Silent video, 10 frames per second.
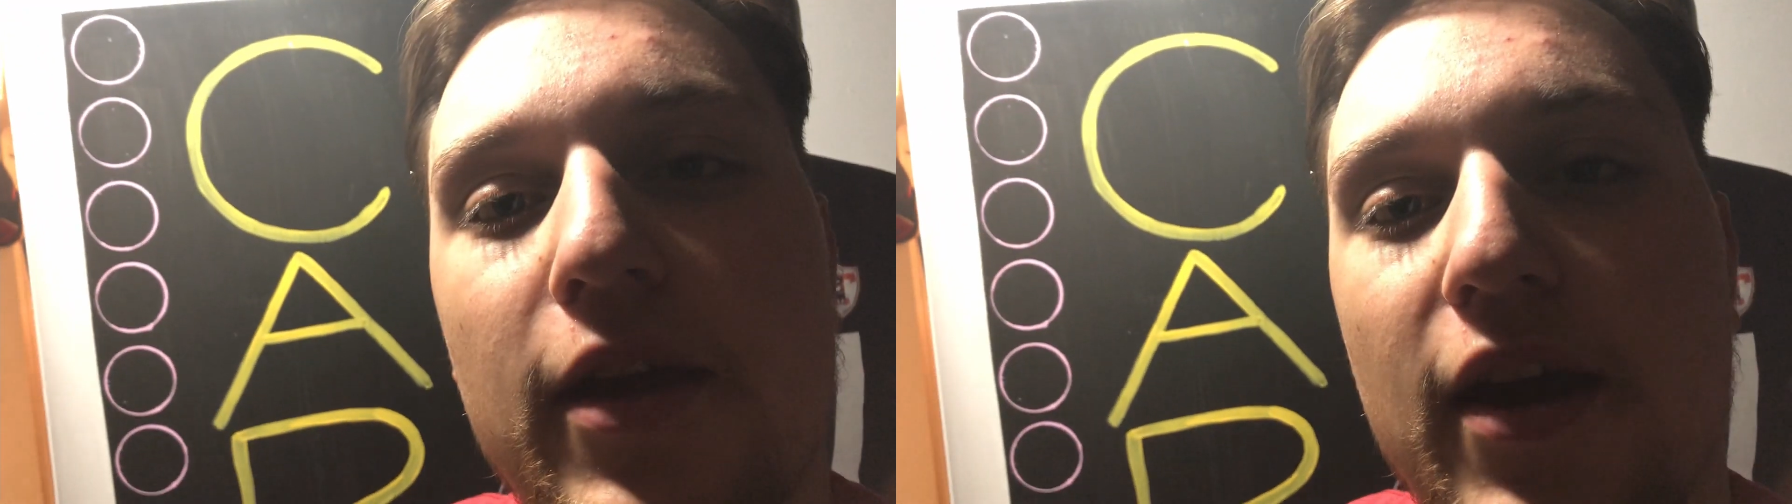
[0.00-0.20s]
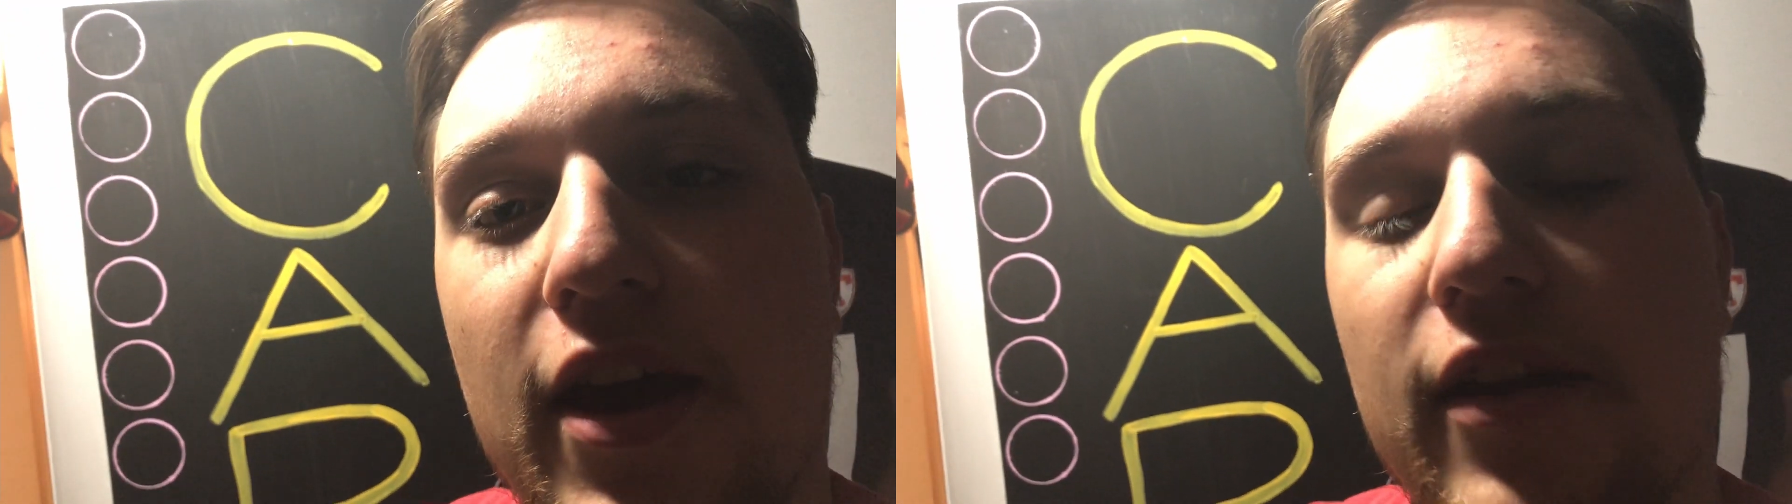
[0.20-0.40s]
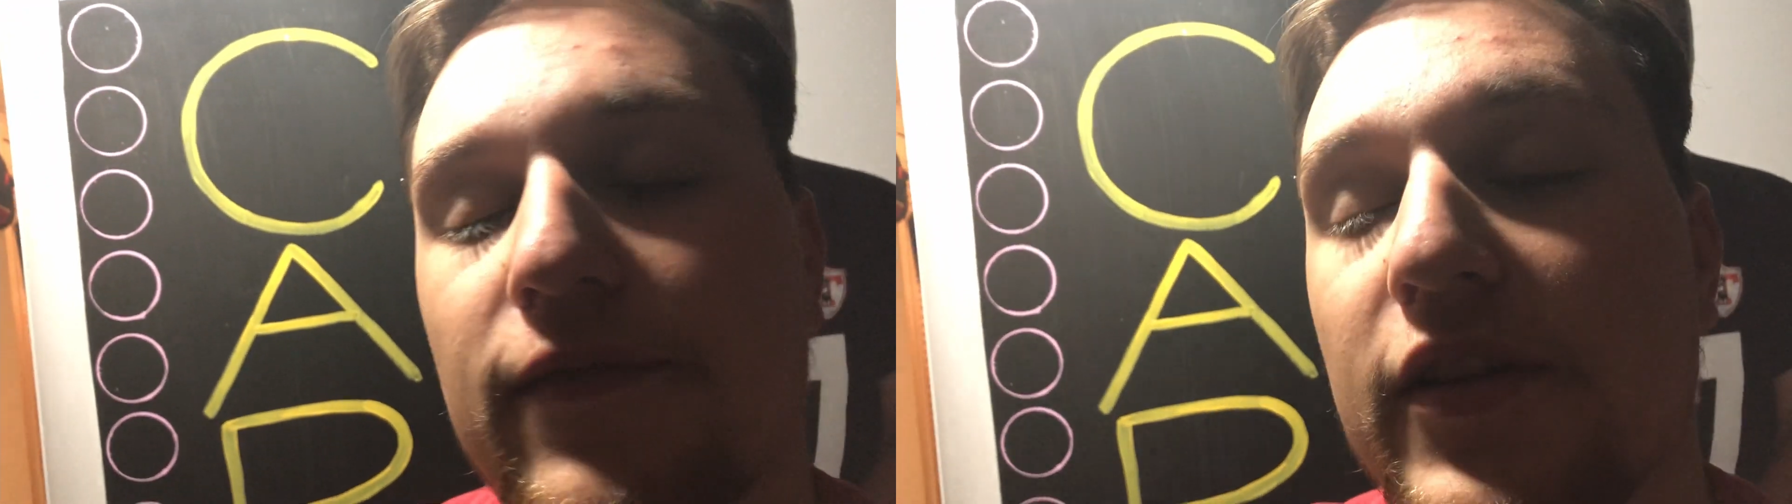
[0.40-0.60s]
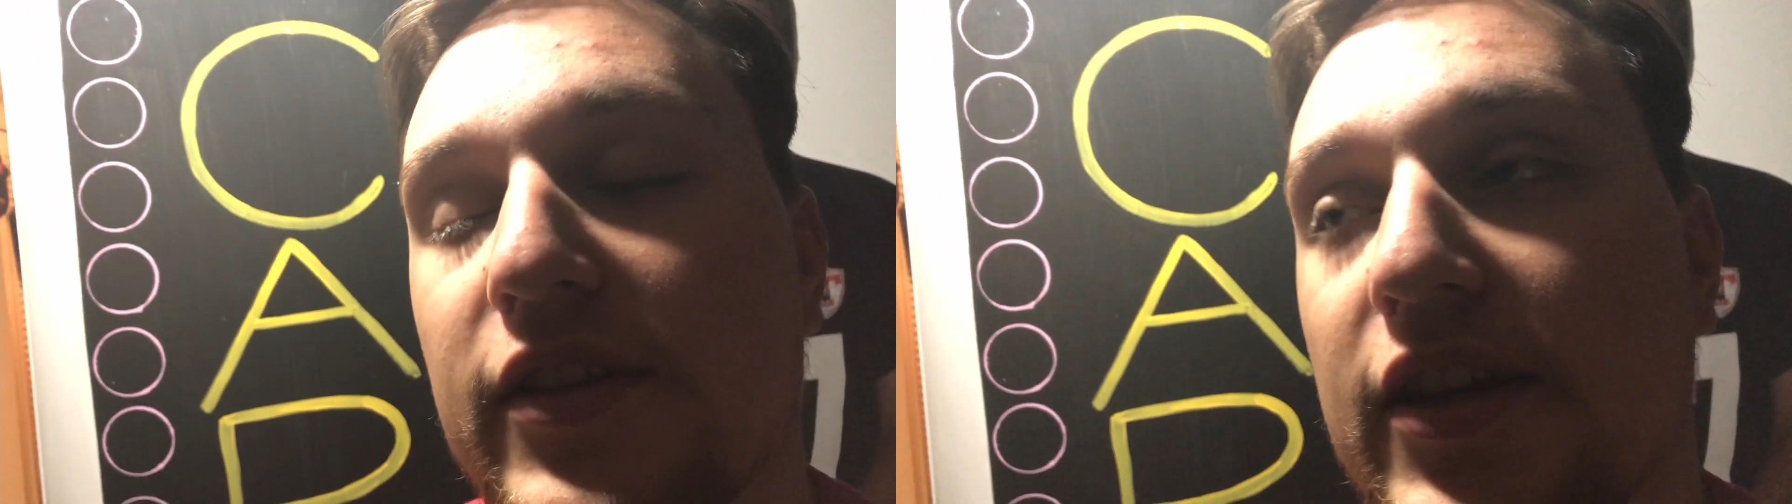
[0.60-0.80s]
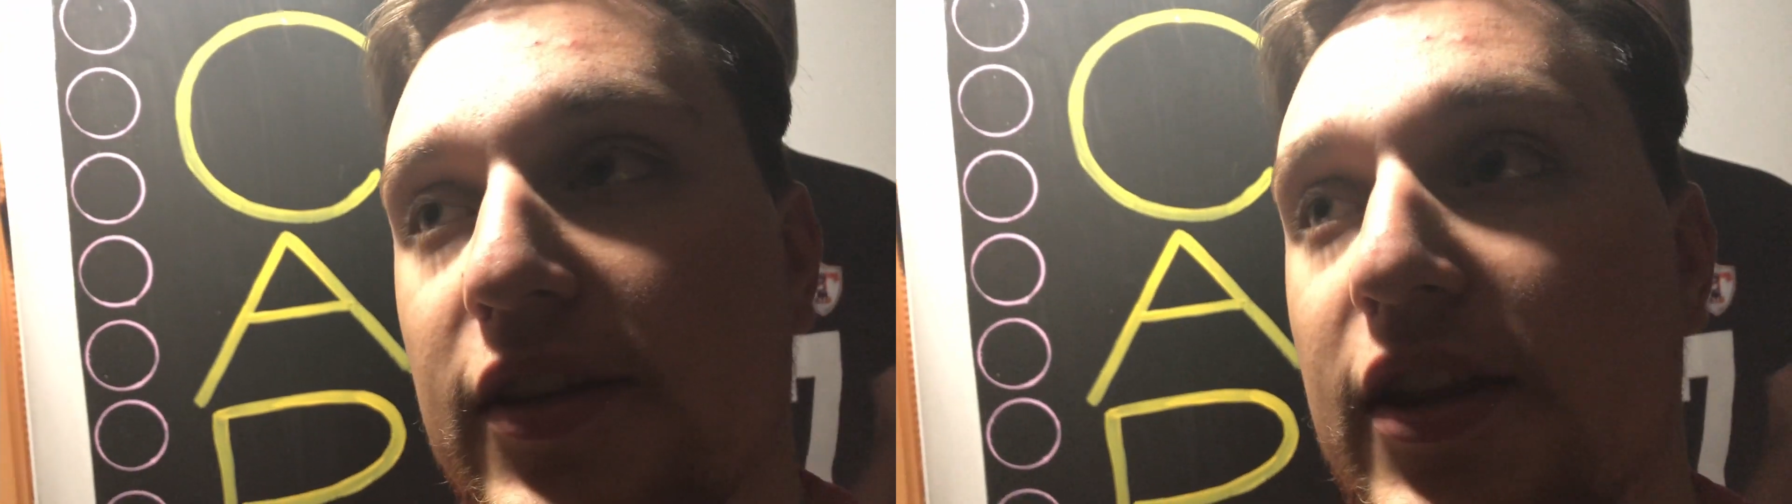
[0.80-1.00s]
I had a fun
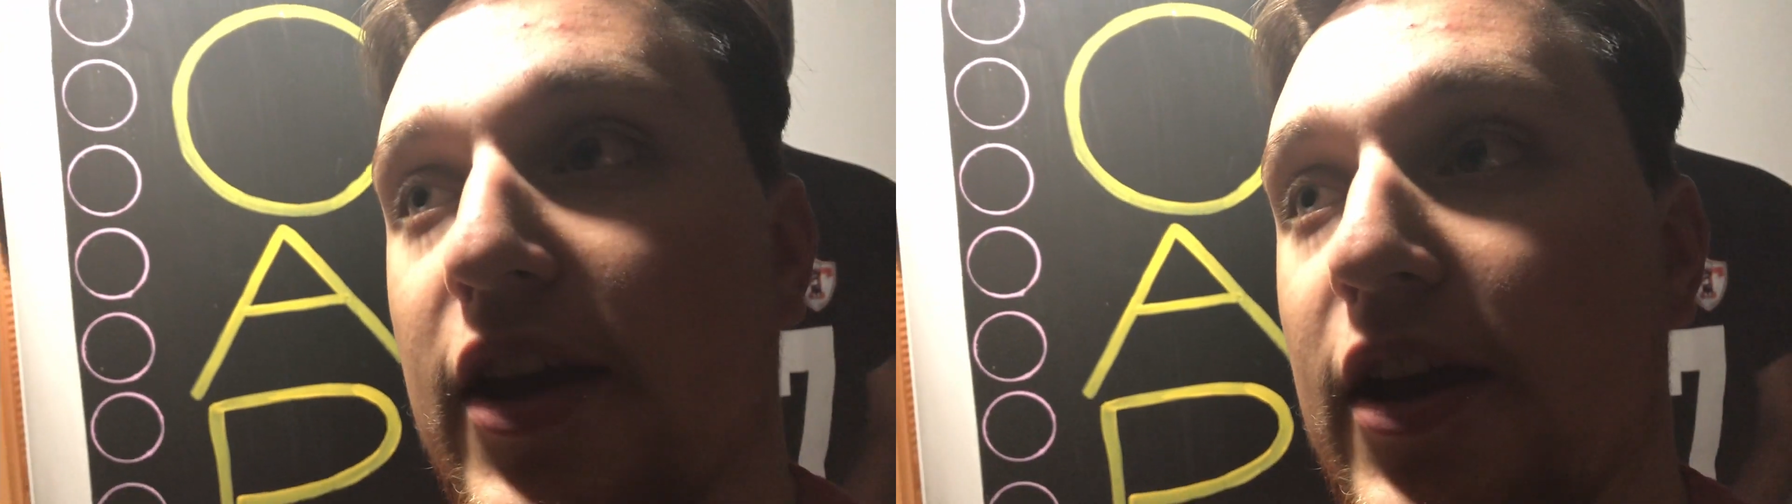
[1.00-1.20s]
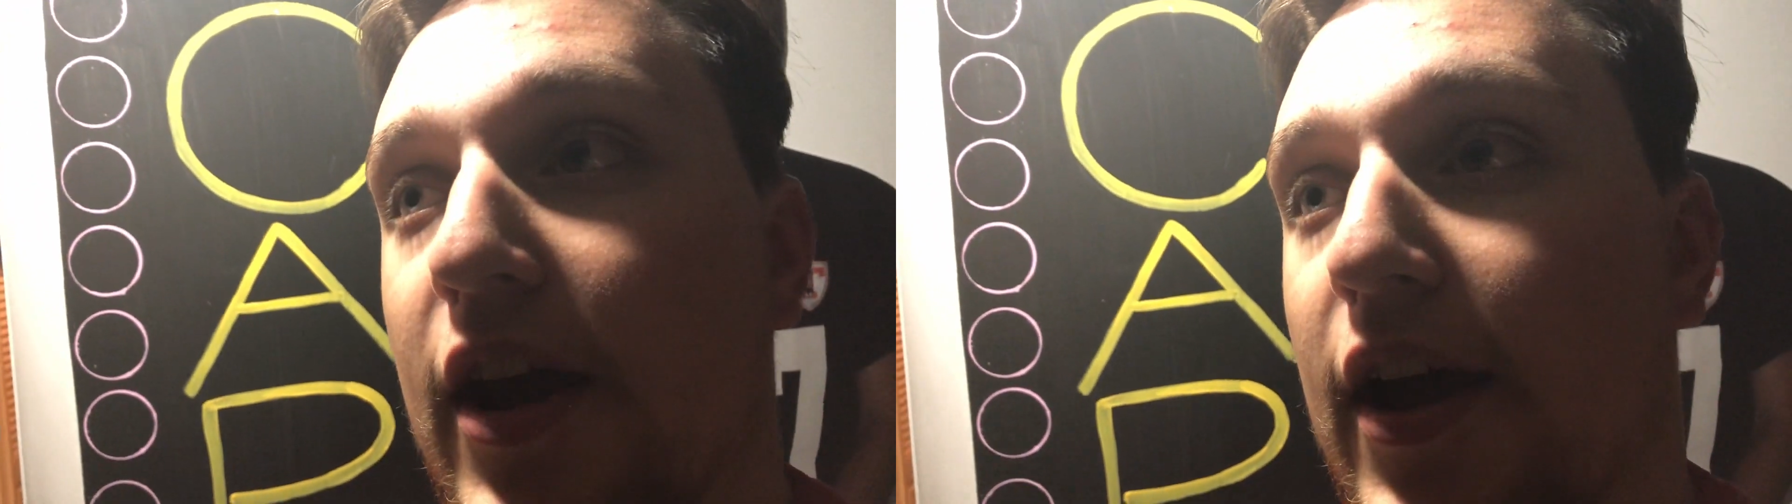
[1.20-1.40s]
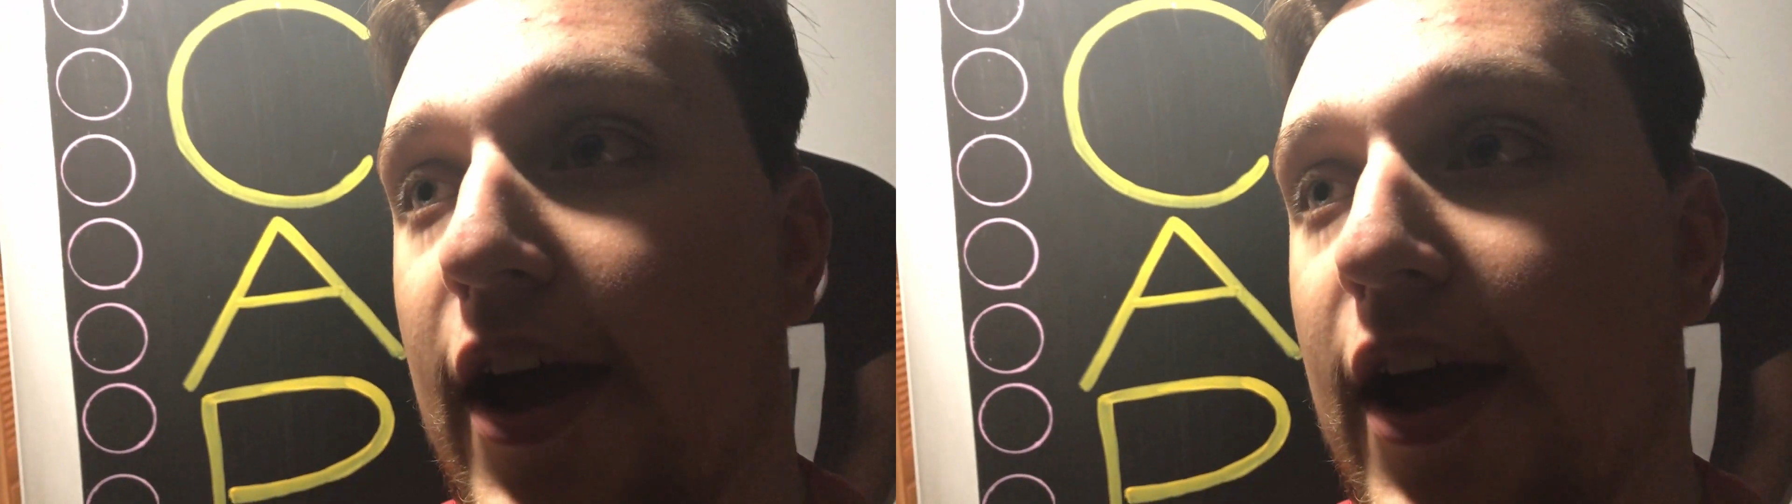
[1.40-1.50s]
day today.